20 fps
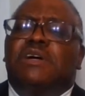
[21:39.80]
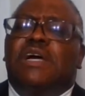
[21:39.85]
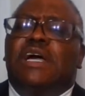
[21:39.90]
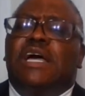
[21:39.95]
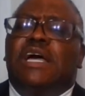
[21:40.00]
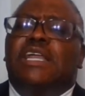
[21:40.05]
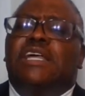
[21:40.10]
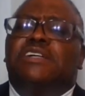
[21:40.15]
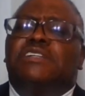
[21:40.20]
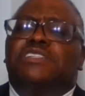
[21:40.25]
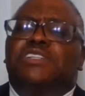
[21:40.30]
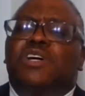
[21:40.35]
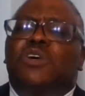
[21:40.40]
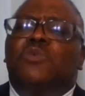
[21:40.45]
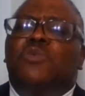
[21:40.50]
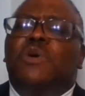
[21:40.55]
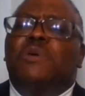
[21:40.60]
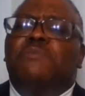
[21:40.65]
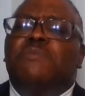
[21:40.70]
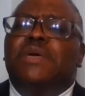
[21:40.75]
And until
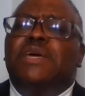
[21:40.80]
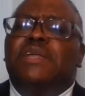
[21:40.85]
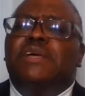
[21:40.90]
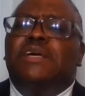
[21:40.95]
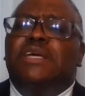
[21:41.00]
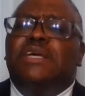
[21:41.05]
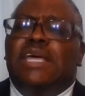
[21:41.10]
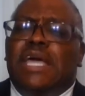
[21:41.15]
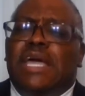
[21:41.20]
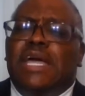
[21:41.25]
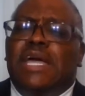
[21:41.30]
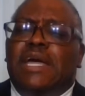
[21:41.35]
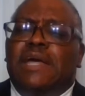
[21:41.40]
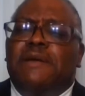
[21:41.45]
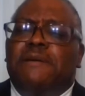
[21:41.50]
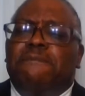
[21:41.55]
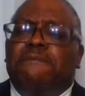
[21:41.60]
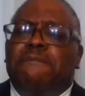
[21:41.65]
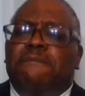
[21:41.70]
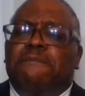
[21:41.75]
we meet again,
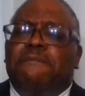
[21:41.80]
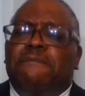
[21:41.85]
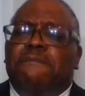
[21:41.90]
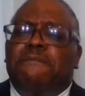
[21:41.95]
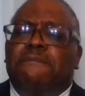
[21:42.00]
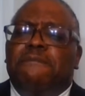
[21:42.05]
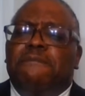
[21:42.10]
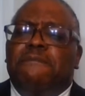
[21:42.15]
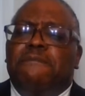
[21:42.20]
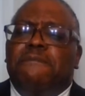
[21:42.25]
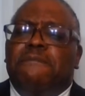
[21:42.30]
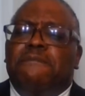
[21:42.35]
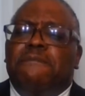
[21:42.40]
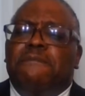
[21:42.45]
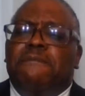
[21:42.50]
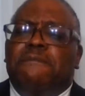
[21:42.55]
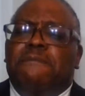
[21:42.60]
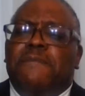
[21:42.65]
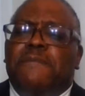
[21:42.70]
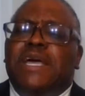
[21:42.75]

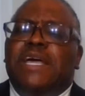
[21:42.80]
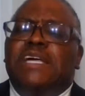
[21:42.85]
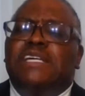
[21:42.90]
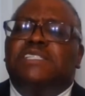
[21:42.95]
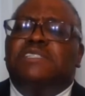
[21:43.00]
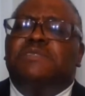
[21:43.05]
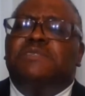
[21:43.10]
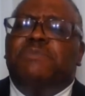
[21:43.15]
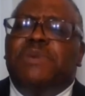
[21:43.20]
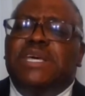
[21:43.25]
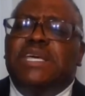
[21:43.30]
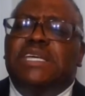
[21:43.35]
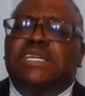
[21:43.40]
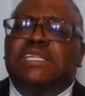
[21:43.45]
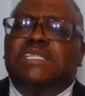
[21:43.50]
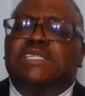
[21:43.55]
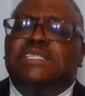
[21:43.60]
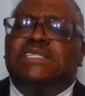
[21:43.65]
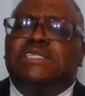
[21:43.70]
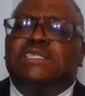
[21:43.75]
may his
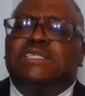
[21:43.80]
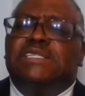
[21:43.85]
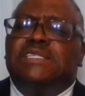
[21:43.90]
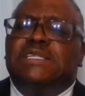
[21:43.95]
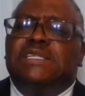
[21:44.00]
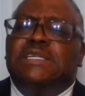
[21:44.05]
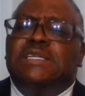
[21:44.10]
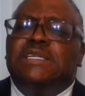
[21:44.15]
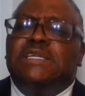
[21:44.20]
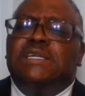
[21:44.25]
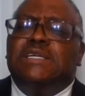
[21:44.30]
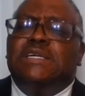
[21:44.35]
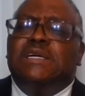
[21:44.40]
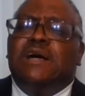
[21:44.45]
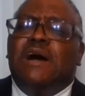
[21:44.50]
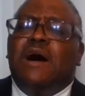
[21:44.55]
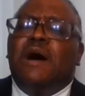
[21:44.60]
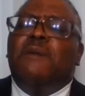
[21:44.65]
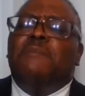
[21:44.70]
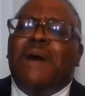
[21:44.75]
peace
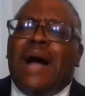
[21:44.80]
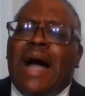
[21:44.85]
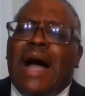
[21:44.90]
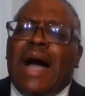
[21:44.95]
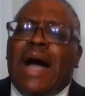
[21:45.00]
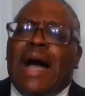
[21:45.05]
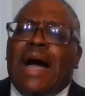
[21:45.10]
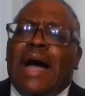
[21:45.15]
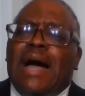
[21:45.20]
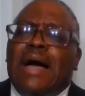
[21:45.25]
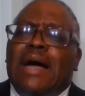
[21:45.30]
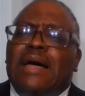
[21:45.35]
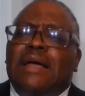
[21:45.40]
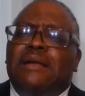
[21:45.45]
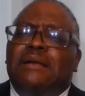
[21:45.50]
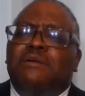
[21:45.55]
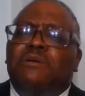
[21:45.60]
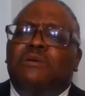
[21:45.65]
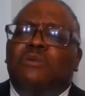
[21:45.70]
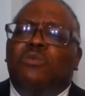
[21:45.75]
abide
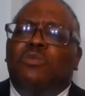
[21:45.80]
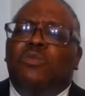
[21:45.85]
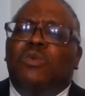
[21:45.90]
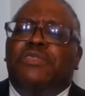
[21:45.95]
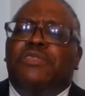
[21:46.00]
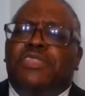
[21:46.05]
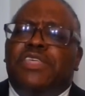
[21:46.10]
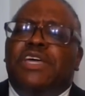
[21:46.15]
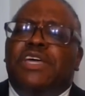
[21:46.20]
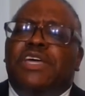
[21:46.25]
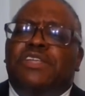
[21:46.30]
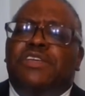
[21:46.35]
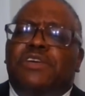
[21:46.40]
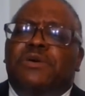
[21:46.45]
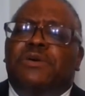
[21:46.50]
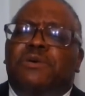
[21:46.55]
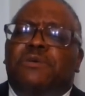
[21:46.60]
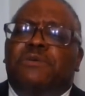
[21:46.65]
within you.